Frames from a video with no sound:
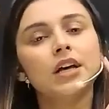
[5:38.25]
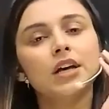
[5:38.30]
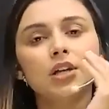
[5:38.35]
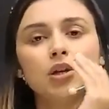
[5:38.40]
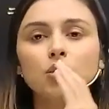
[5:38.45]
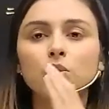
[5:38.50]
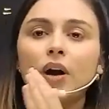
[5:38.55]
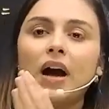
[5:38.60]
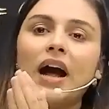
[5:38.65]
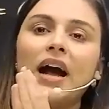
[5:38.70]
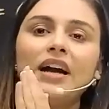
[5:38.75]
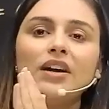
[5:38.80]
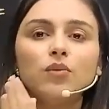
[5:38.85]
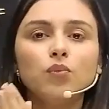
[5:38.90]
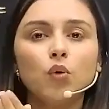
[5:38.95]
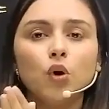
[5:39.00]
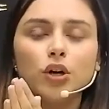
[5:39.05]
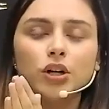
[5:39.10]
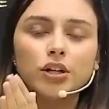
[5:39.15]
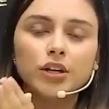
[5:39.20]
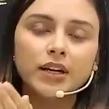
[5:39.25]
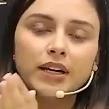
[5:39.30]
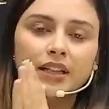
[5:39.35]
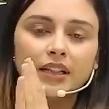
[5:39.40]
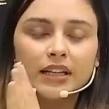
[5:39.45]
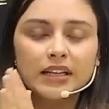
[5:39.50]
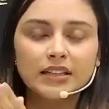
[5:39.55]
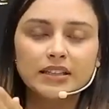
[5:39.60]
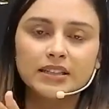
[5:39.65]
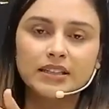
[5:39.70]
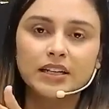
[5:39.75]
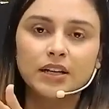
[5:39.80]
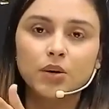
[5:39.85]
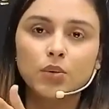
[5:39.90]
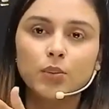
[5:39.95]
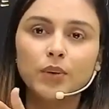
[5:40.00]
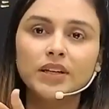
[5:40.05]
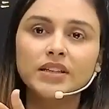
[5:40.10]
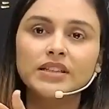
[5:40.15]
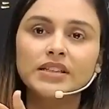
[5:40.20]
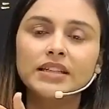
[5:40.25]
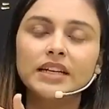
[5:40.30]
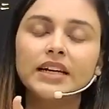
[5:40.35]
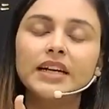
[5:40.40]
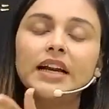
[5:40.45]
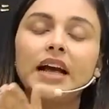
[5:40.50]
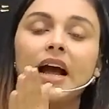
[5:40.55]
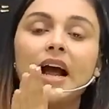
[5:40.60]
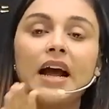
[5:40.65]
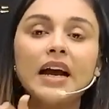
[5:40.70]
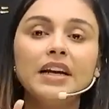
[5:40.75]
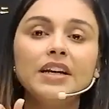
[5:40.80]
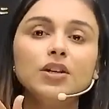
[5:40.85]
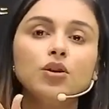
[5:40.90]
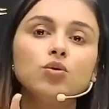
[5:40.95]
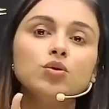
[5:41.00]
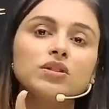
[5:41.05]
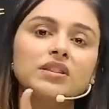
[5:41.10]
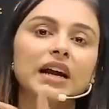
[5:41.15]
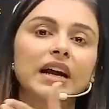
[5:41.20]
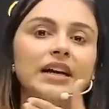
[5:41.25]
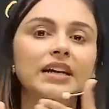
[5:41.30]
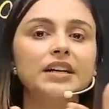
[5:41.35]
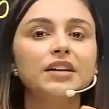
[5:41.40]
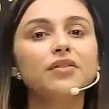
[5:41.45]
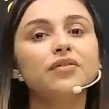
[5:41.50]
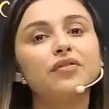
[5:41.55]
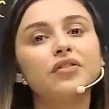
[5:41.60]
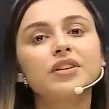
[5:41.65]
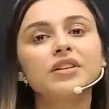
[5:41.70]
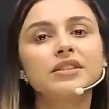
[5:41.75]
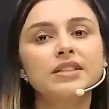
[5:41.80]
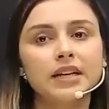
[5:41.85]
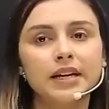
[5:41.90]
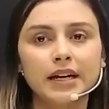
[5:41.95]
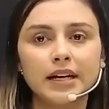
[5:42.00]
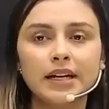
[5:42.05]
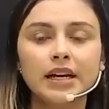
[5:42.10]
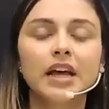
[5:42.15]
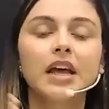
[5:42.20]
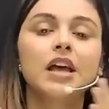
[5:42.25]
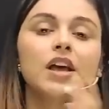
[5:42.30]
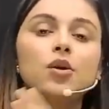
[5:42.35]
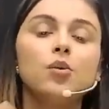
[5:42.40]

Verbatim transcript: you had water in its liquid state and you started freezing it.